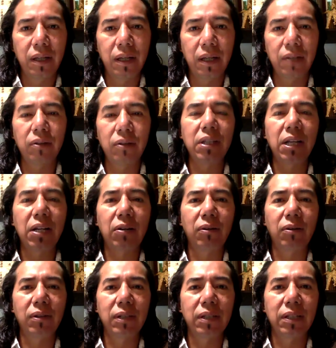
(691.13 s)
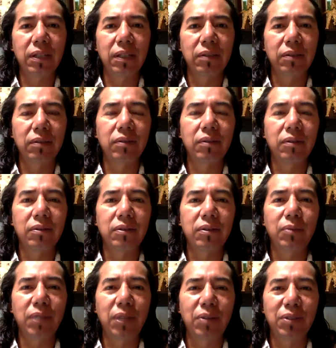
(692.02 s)
And those are called the, you know,
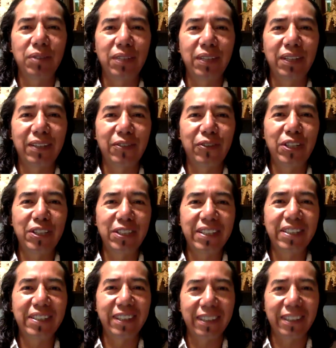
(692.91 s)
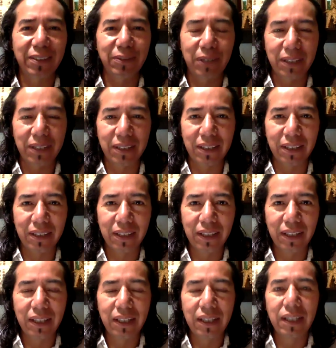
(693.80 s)
sometimes the three sisters, but
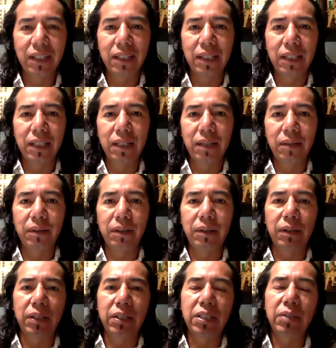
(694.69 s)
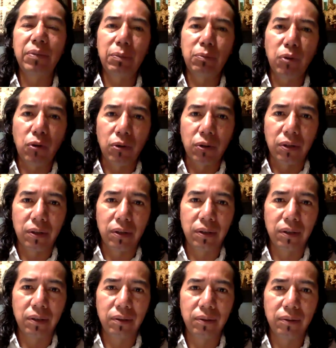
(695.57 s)
it's even more
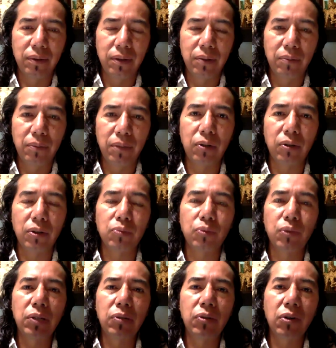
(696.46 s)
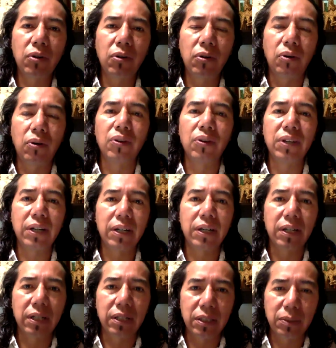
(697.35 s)
because we grow
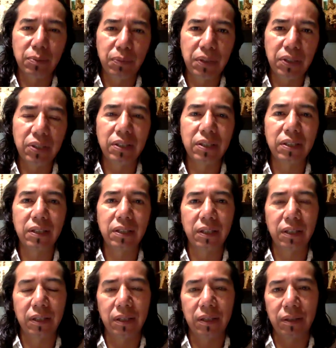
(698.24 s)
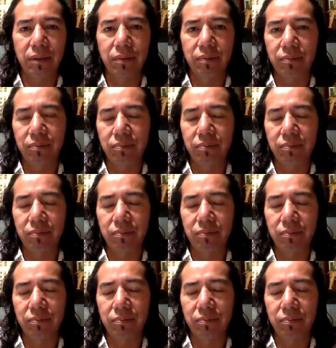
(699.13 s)
other species uh,